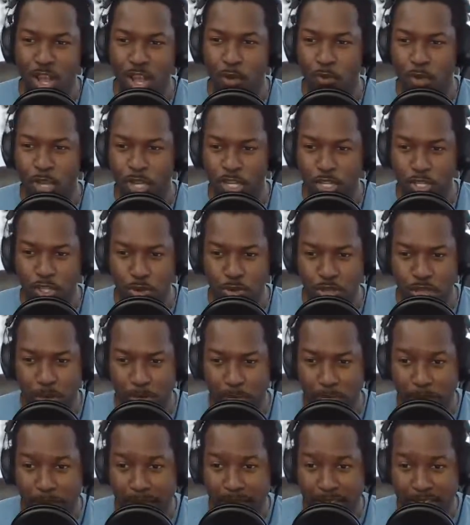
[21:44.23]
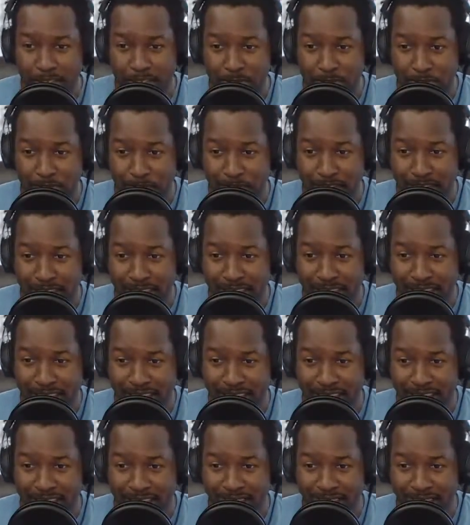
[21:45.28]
can do them back to back.